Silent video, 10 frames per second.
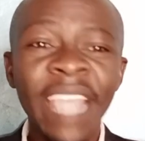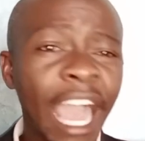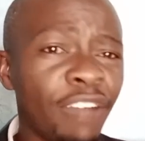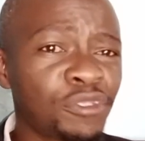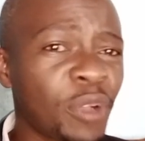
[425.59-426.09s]

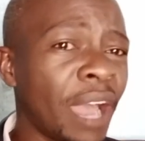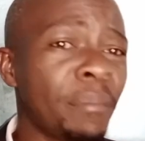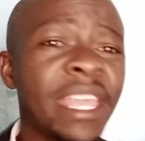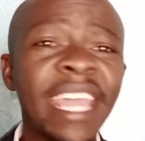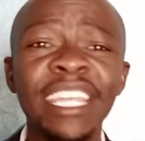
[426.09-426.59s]
I have to
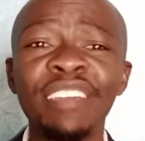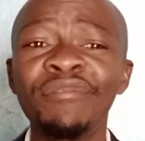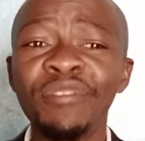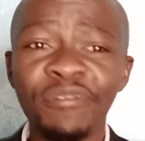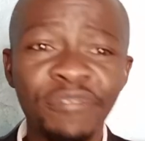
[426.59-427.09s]
come here and
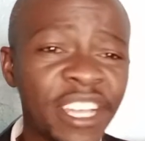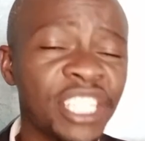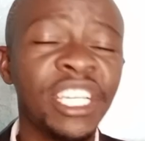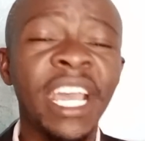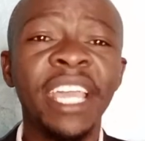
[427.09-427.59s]
give you
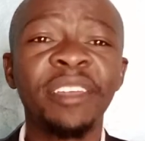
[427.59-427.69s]
fresh